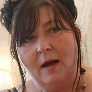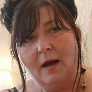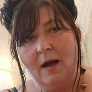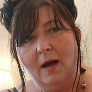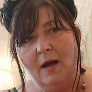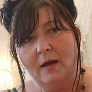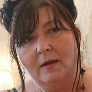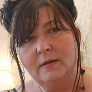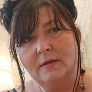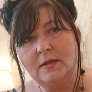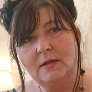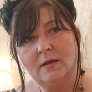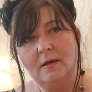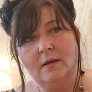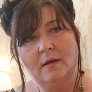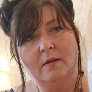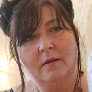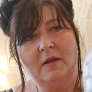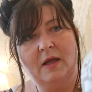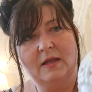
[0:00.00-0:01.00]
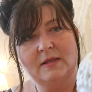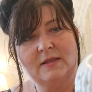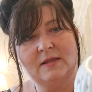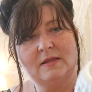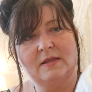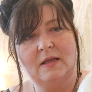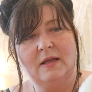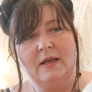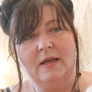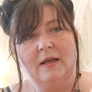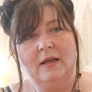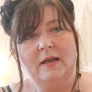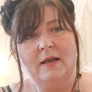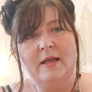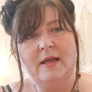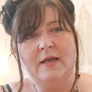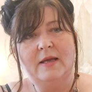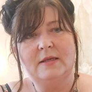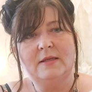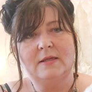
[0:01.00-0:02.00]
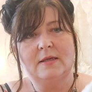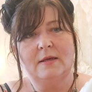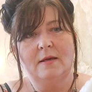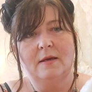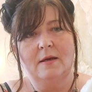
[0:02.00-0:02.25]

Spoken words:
and that's the little lid.